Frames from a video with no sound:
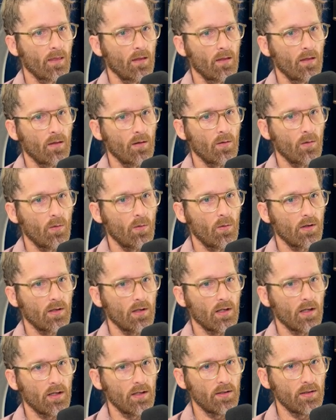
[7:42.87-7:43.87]

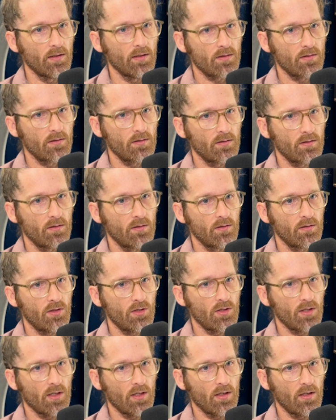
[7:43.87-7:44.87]
organize
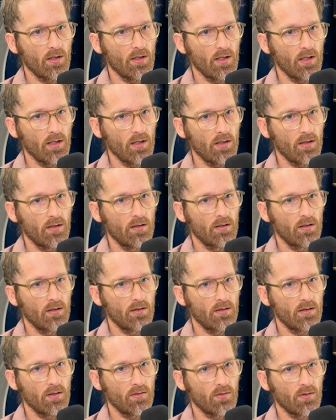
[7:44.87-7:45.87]
Gen Ed
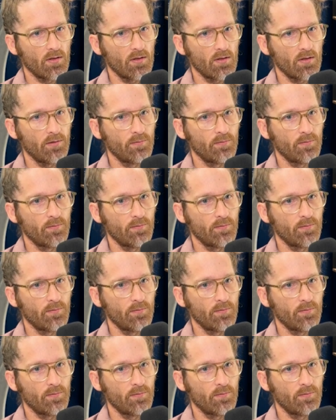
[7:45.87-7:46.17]
differently?